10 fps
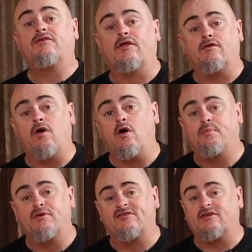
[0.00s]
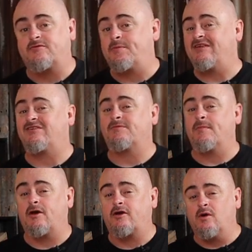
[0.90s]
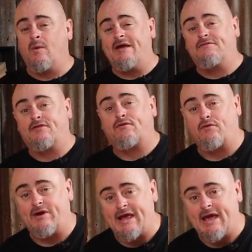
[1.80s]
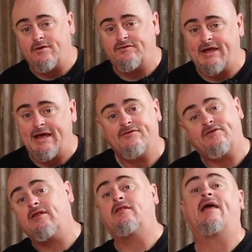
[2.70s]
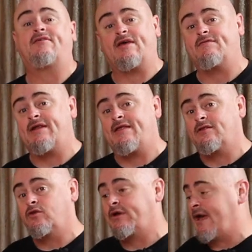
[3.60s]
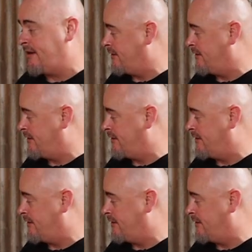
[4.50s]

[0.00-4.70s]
So the rolled brisket's been smoking away for 3 hours now, so let's have another look at